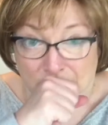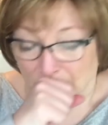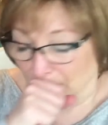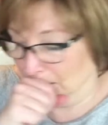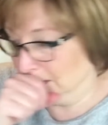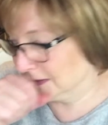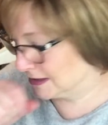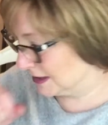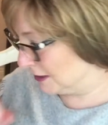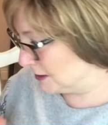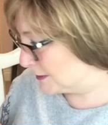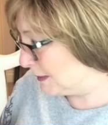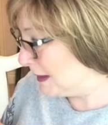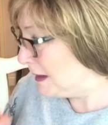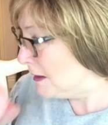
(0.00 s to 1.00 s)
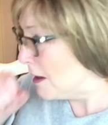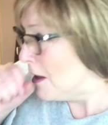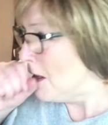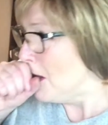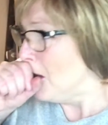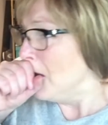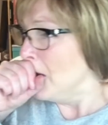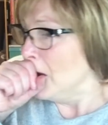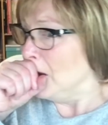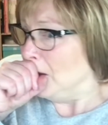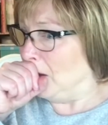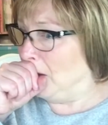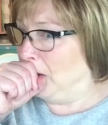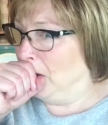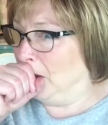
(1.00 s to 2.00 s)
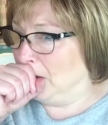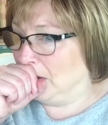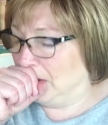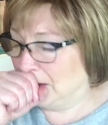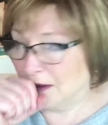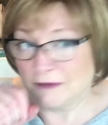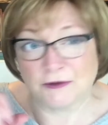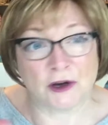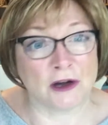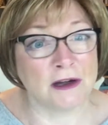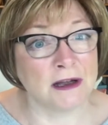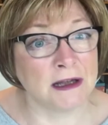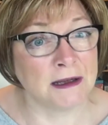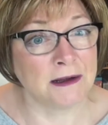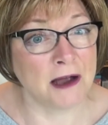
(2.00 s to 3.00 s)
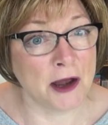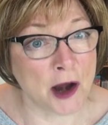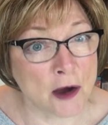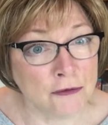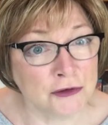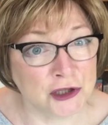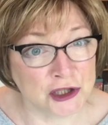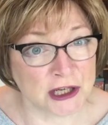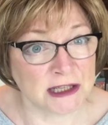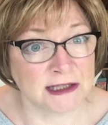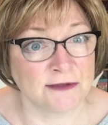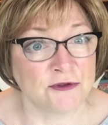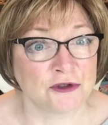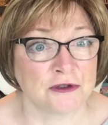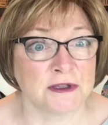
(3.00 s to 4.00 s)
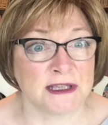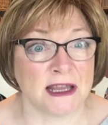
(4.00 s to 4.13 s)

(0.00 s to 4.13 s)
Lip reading: Excuse me. I've got an old chest of drawers in the